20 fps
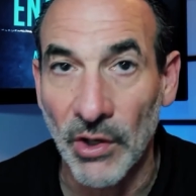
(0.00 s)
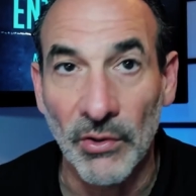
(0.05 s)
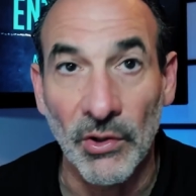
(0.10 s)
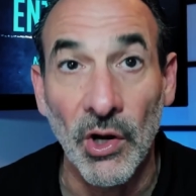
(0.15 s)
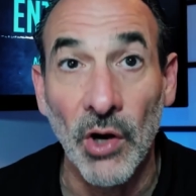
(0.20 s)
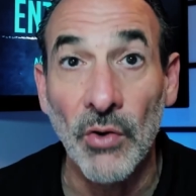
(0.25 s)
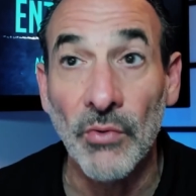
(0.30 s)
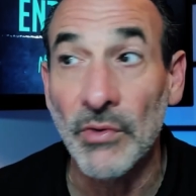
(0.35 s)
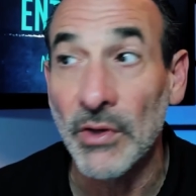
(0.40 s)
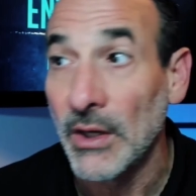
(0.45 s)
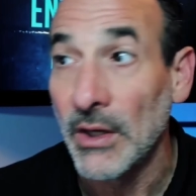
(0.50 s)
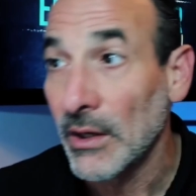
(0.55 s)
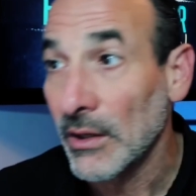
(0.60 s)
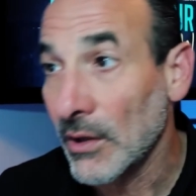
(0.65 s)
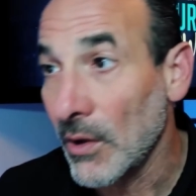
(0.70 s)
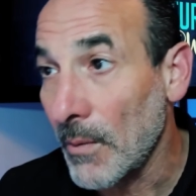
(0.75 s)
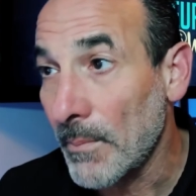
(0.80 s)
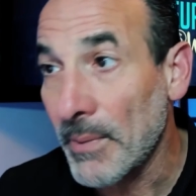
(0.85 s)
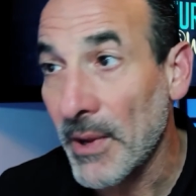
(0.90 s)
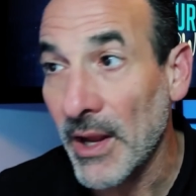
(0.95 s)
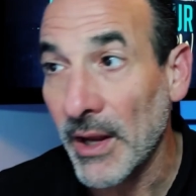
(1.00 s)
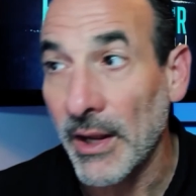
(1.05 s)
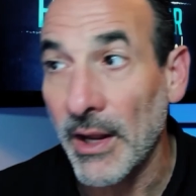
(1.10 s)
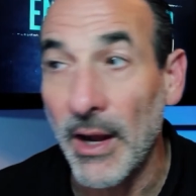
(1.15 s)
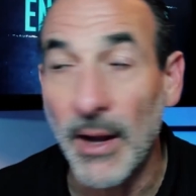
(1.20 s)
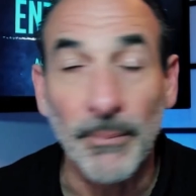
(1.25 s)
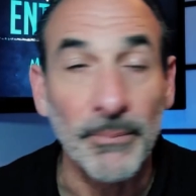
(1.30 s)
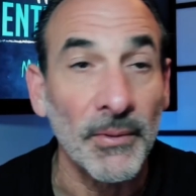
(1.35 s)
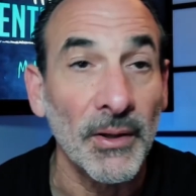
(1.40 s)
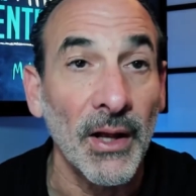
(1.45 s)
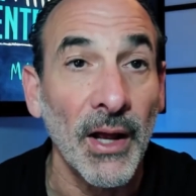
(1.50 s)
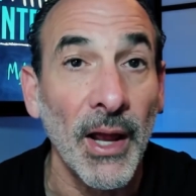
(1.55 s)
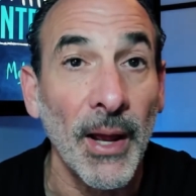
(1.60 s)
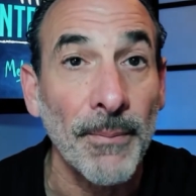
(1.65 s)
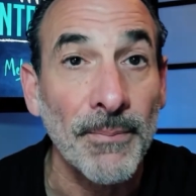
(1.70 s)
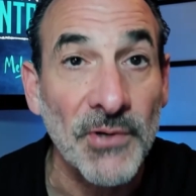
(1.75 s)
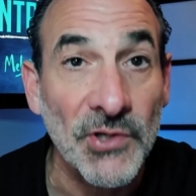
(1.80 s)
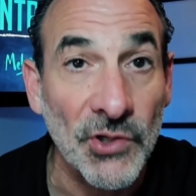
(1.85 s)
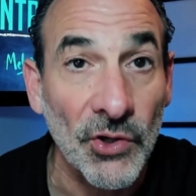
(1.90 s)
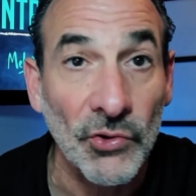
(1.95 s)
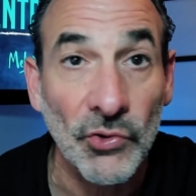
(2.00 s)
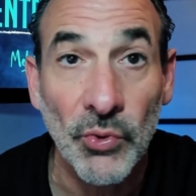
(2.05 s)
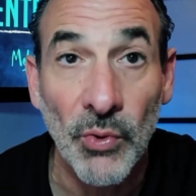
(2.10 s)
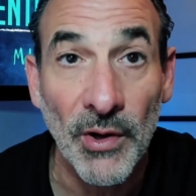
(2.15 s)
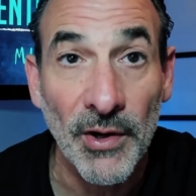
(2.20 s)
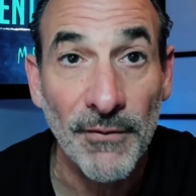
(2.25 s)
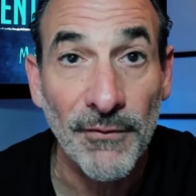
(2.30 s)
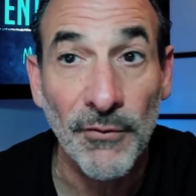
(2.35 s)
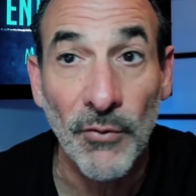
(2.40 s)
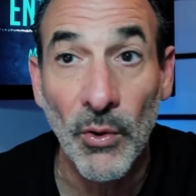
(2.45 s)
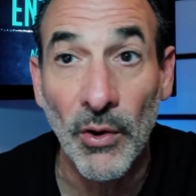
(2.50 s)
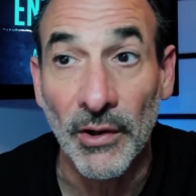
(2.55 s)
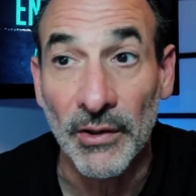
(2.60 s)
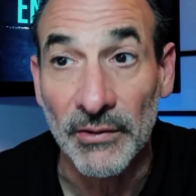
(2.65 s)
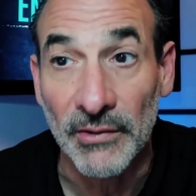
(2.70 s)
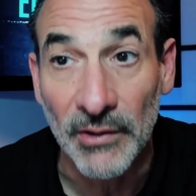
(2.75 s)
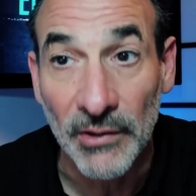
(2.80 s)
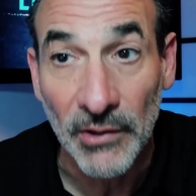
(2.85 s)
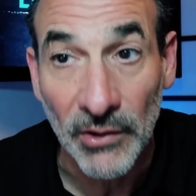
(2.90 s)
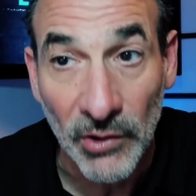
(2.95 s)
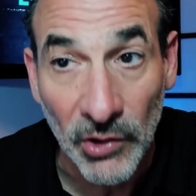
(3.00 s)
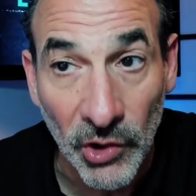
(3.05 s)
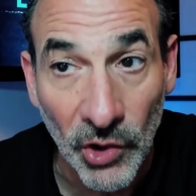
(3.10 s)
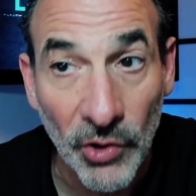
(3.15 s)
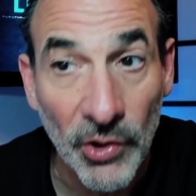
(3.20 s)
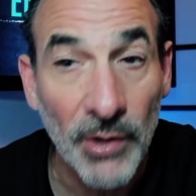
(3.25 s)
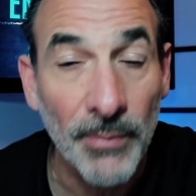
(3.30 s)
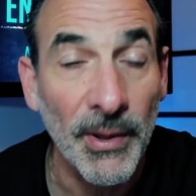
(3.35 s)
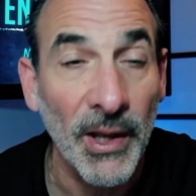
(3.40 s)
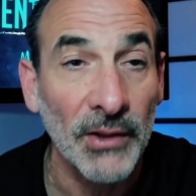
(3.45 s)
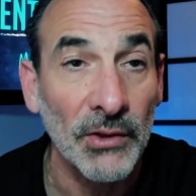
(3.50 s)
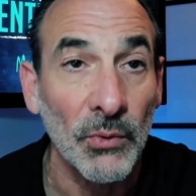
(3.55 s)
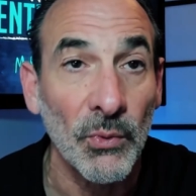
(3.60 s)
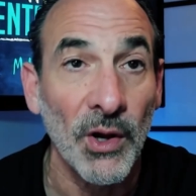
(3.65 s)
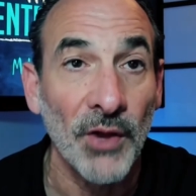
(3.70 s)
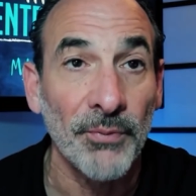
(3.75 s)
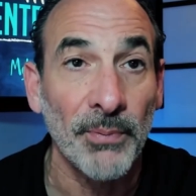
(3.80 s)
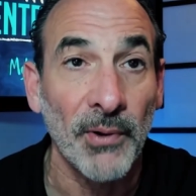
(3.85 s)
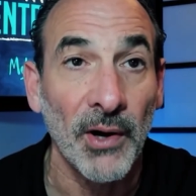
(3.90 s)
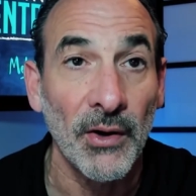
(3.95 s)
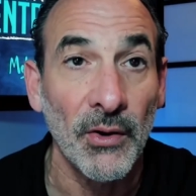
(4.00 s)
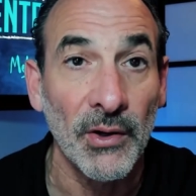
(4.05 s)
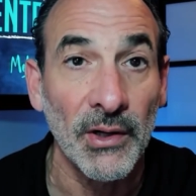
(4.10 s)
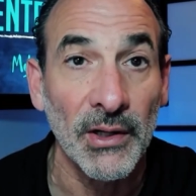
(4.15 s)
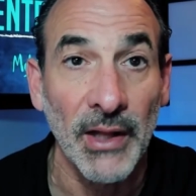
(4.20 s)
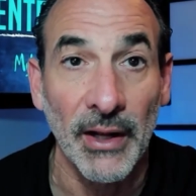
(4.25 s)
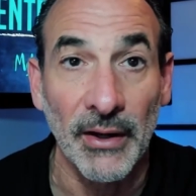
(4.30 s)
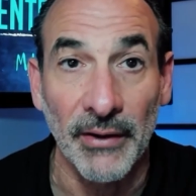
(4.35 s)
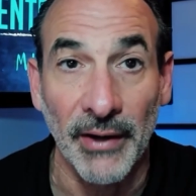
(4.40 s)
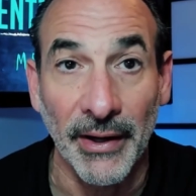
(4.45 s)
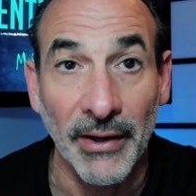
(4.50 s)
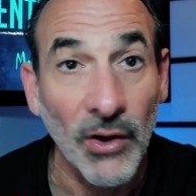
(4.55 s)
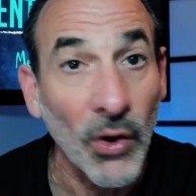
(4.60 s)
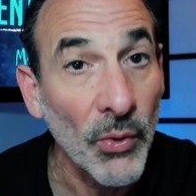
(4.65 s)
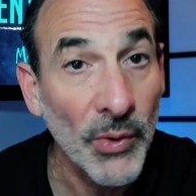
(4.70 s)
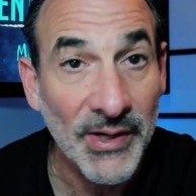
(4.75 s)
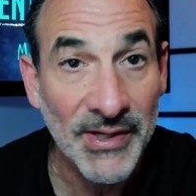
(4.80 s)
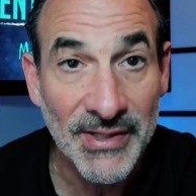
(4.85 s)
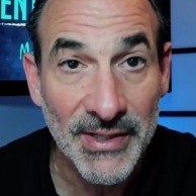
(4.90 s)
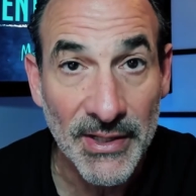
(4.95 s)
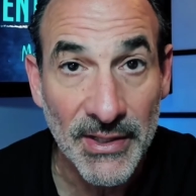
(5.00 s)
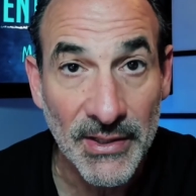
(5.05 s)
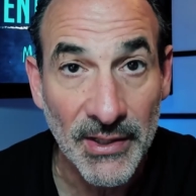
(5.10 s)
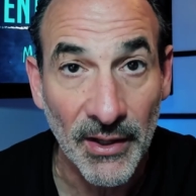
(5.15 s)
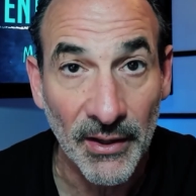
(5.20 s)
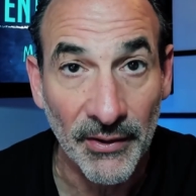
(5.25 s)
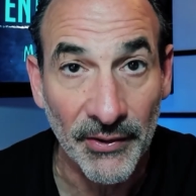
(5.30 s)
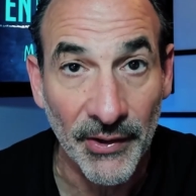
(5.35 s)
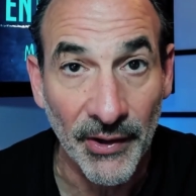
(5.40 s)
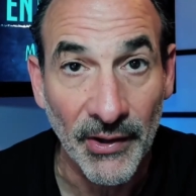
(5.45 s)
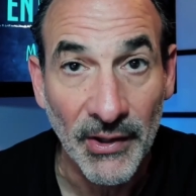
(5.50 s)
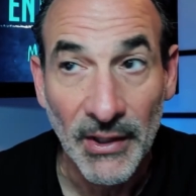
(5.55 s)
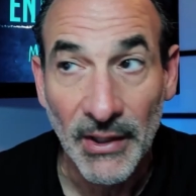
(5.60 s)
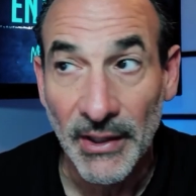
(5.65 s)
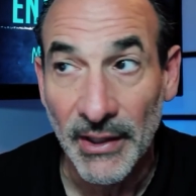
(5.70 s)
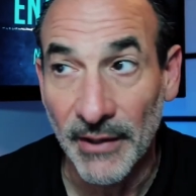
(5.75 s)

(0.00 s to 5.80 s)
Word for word: Go pick up episode 24, learn about the Wealth Priority Ladder. I go in detail in there.